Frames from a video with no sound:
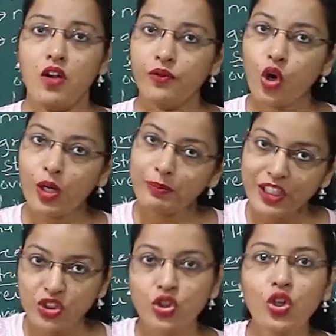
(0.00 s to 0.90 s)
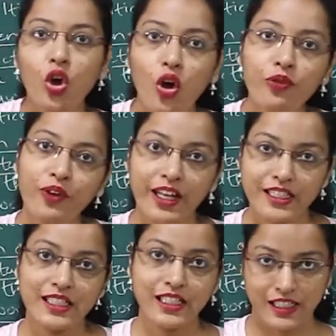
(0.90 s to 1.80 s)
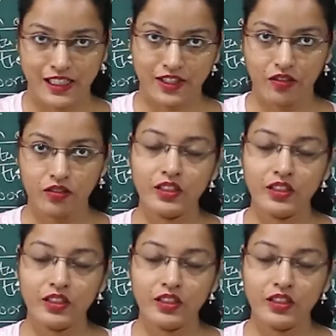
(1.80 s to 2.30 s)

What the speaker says: formation of cyst,